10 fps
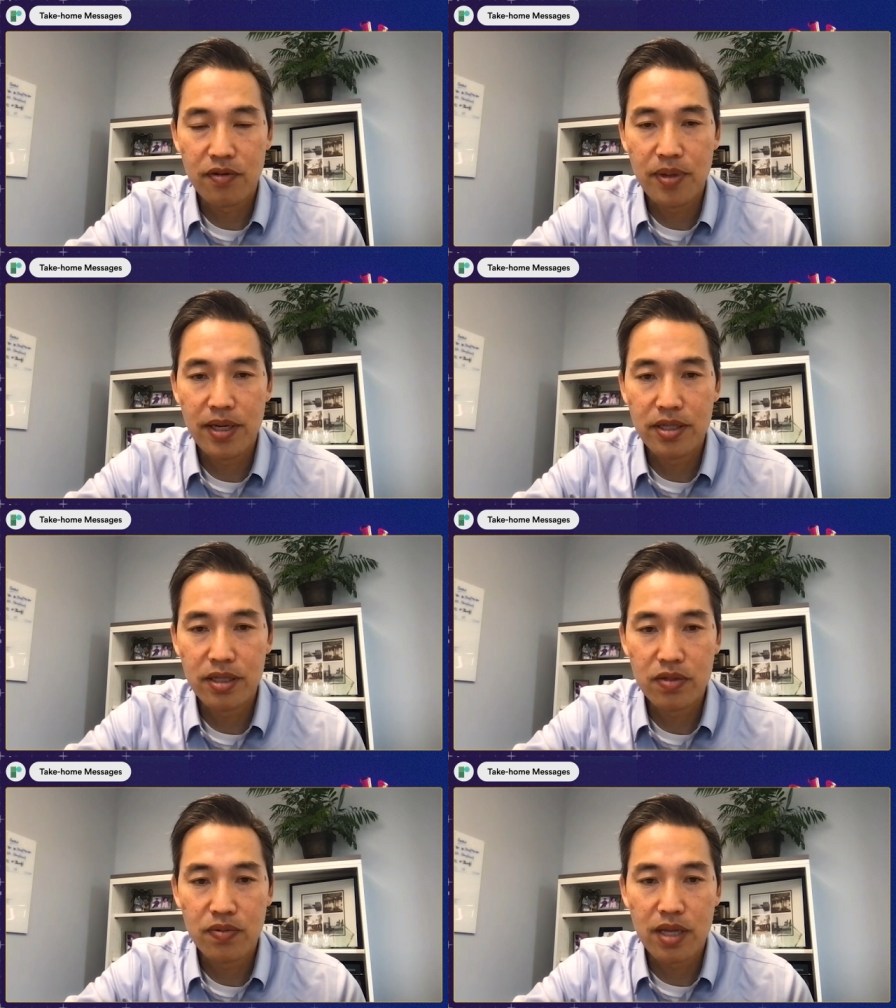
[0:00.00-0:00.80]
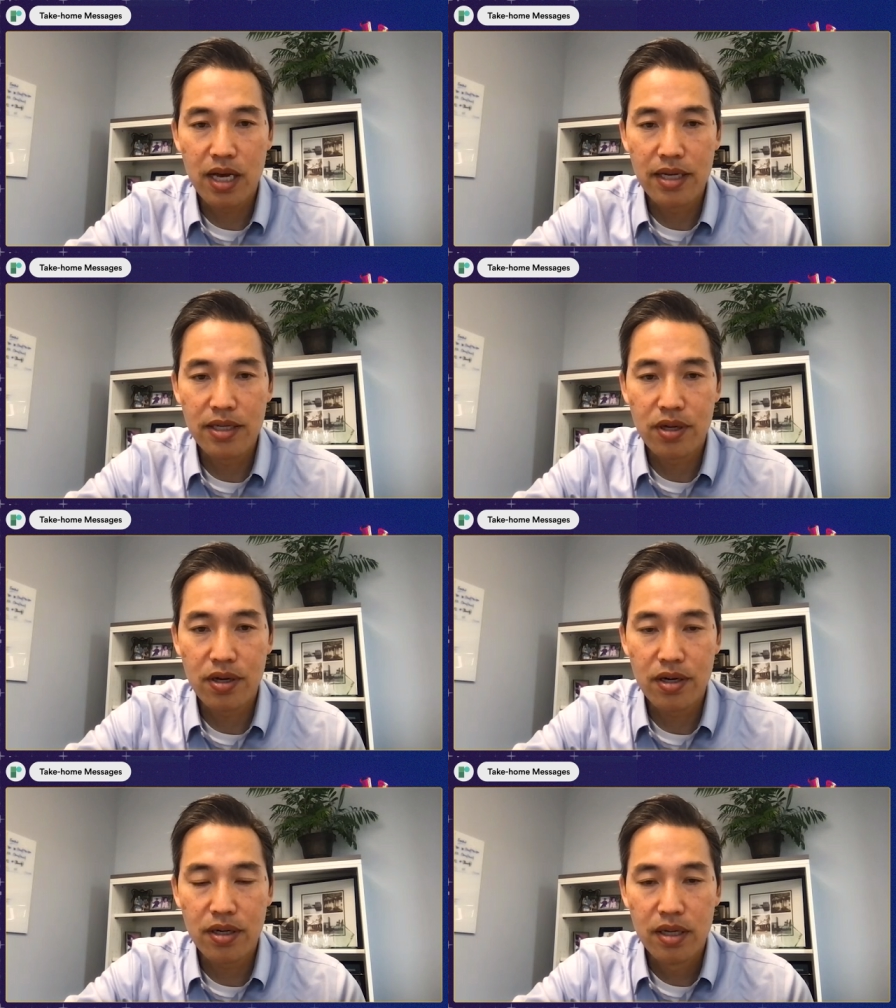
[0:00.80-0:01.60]
for patients with
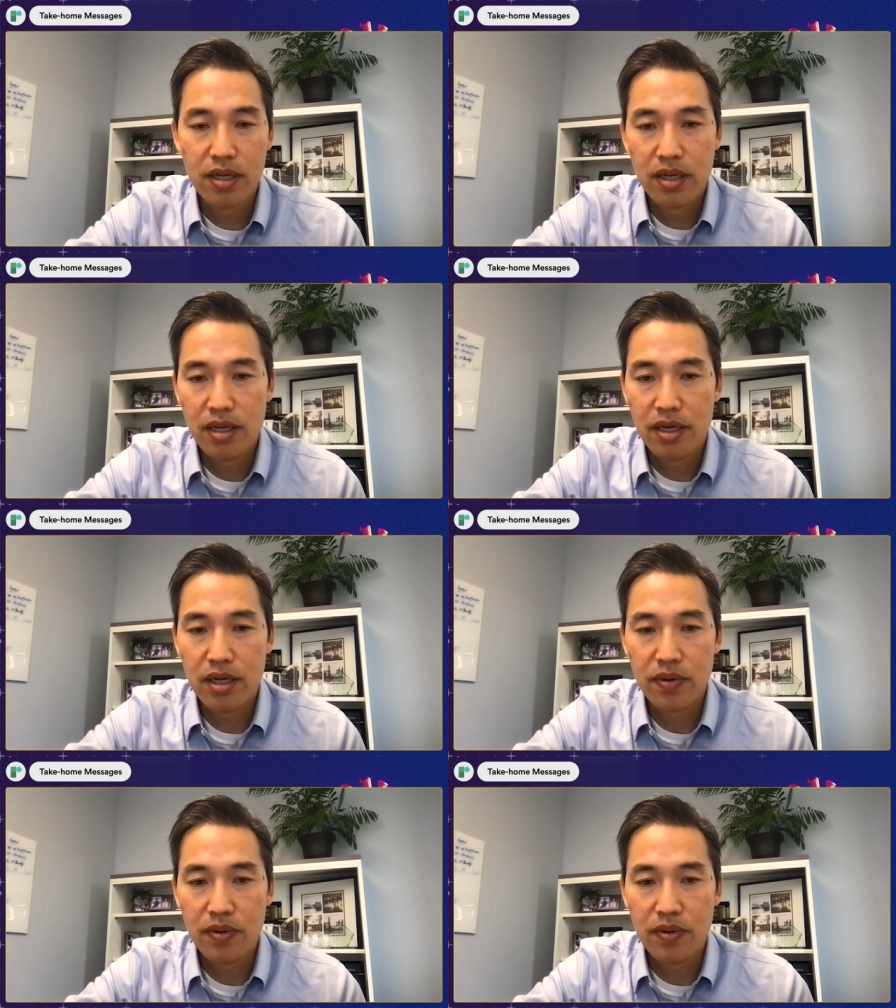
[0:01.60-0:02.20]
ISR. Uh,